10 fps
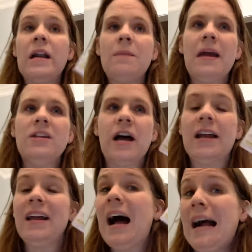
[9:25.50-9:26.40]
page
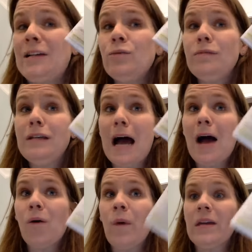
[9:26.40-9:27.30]
ad. I do
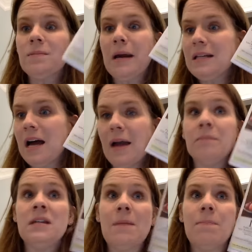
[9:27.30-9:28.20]
not waste my time
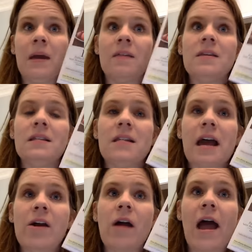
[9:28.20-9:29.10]
typing this
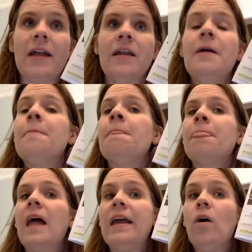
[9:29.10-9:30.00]
entire ad.
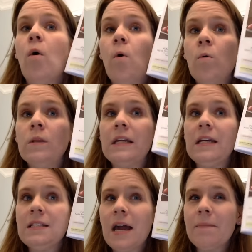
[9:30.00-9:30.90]
I only
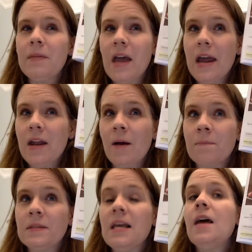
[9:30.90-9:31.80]
type the
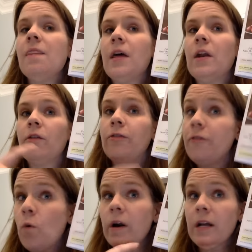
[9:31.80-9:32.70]
items that are
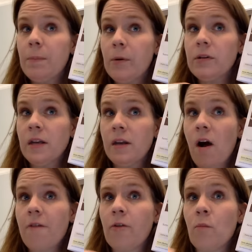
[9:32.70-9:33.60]
40%
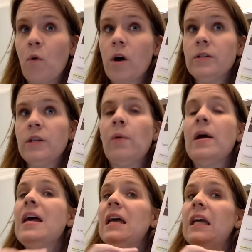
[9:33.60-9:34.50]
off or more. So
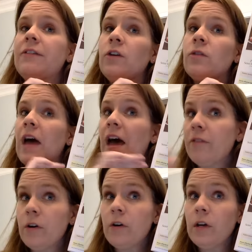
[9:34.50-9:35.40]
if you've
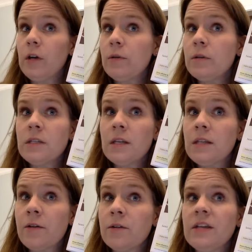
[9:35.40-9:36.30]
ever used the
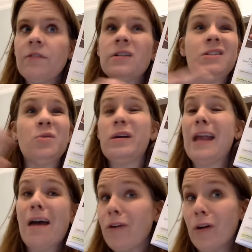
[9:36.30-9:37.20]
Southern Savers list or
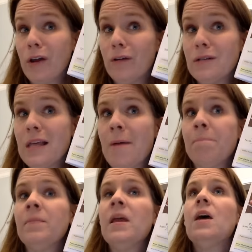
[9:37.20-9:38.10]
never used them,
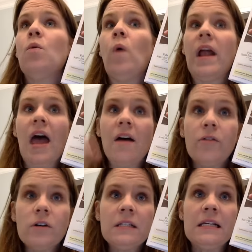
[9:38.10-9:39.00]

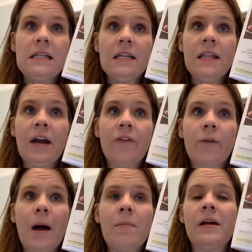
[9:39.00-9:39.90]
Whatever's listed there for
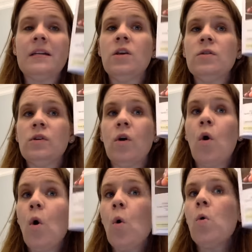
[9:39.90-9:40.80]
Publix, those are
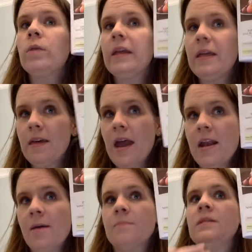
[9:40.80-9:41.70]
only the
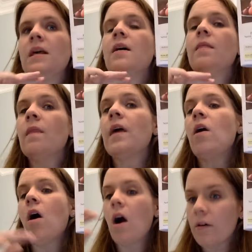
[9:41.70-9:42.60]
items that
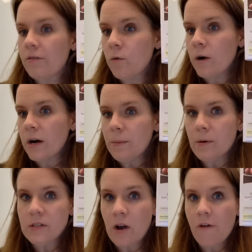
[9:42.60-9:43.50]
are
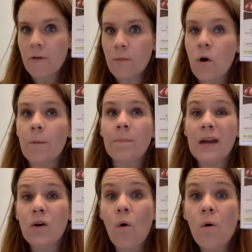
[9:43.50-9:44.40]
40% off or more. My
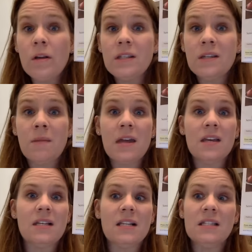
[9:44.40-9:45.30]
goal is to make
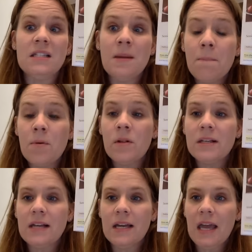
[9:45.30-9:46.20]
this as simple as
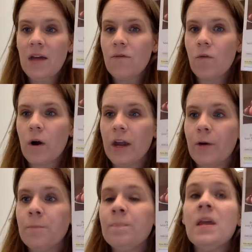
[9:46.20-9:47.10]
I can for
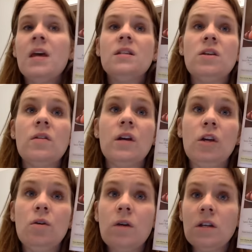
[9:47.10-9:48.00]
you so that
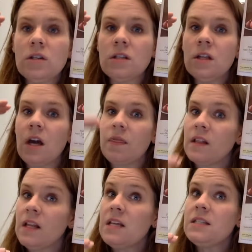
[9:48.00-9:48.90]
you can just look at the
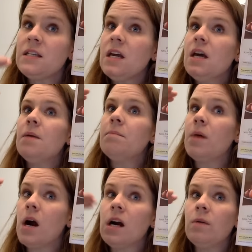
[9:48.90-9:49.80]
list,
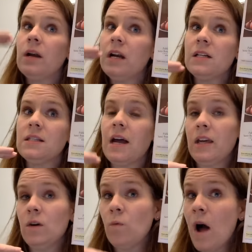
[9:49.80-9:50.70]
mark what it is that
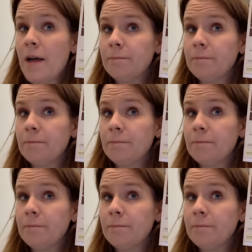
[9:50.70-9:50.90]
you want,